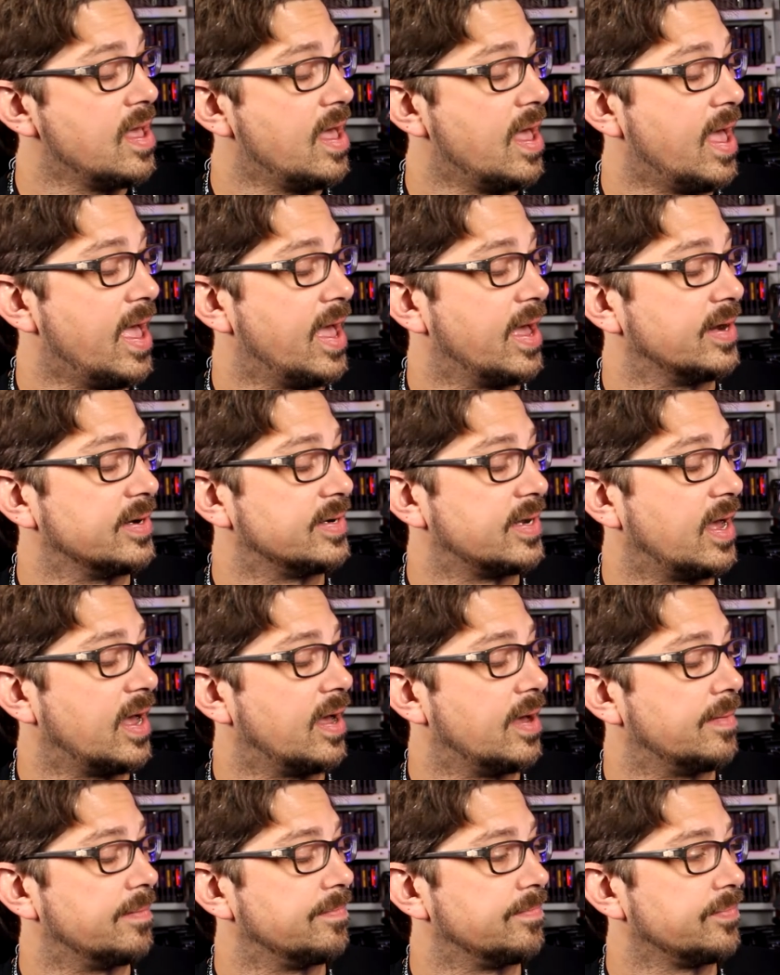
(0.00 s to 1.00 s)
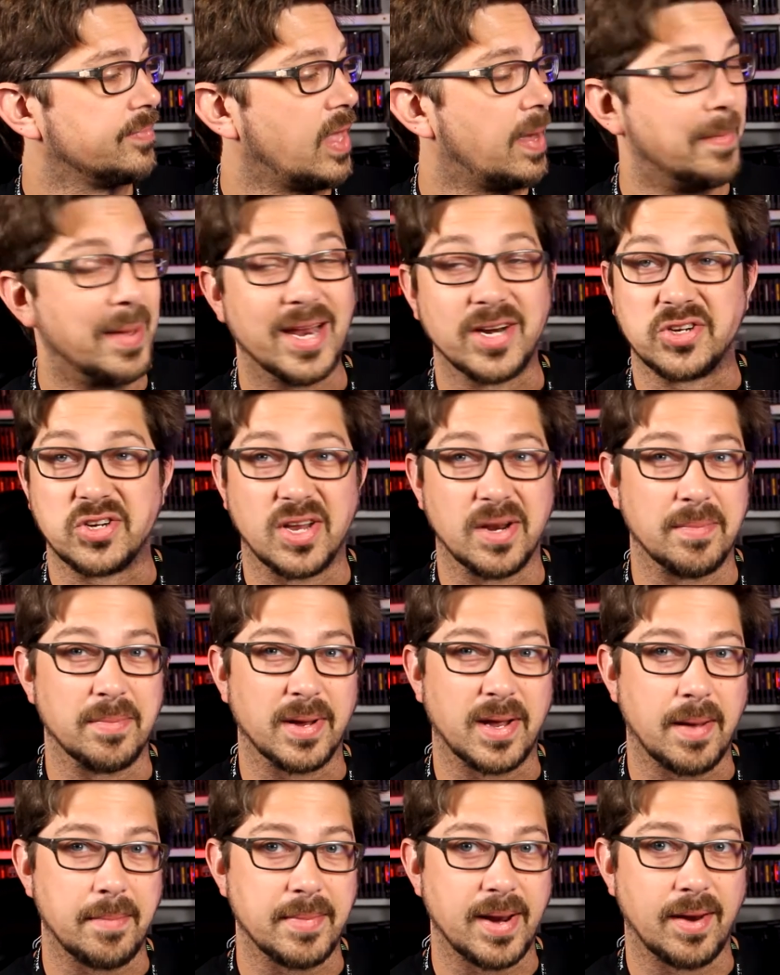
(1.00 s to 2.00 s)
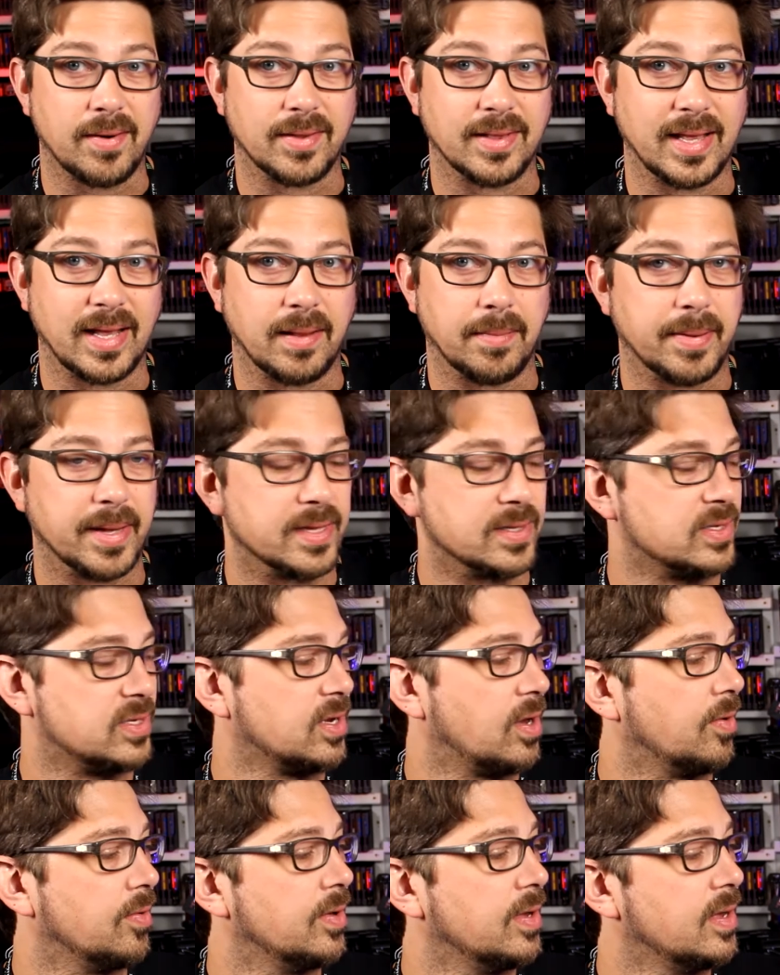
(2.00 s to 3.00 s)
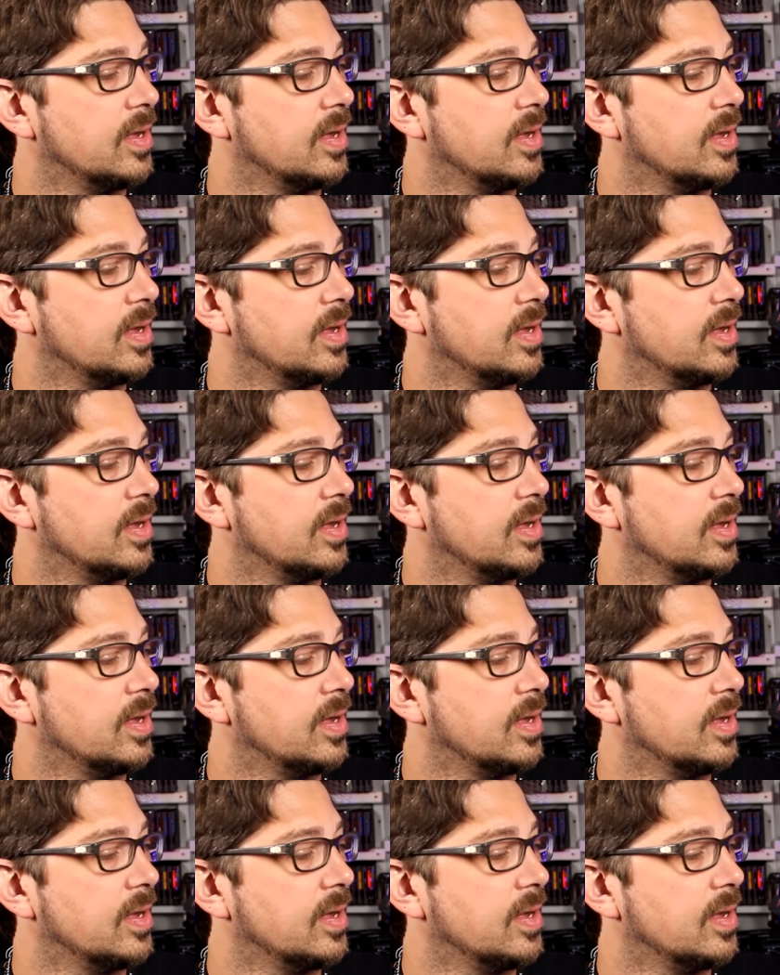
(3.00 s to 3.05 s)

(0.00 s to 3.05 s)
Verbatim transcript: And I managed to get him to come down a little bit, so